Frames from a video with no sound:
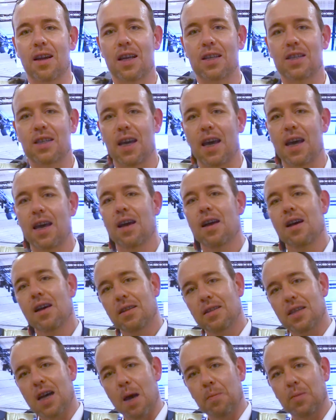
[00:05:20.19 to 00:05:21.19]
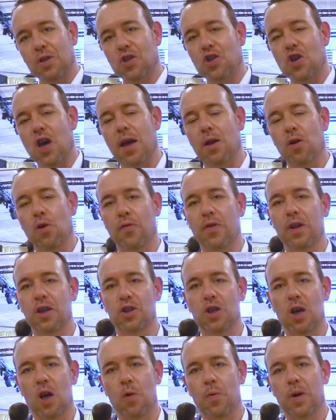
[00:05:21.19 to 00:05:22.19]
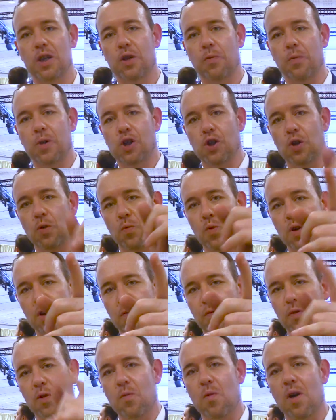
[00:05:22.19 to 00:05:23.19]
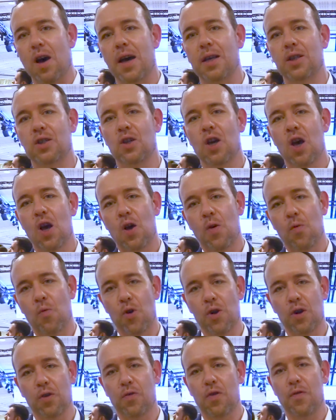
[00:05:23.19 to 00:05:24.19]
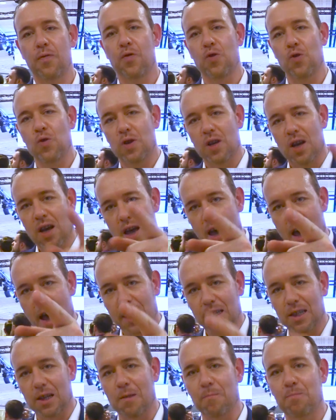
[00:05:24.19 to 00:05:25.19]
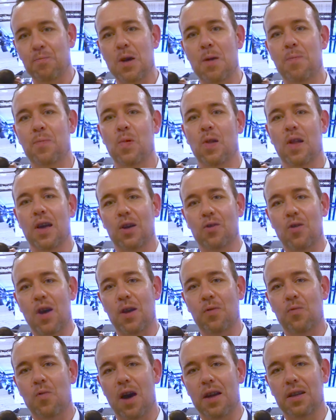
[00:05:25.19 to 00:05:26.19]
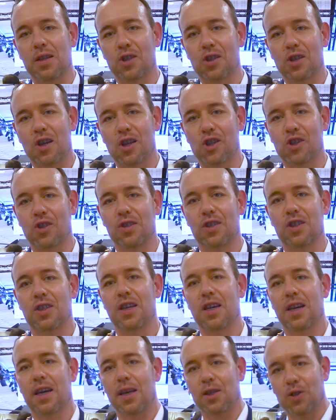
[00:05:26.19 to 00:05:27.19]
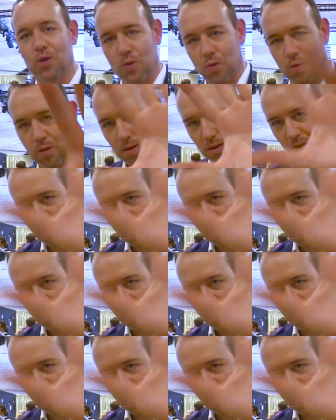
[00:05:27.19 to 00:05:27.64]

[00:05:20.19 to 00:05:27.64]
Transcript: And I'd say time to sign off, and as always I wish you wonderful wines, wonderful food, excellent people and great wine discussion. See you again soon.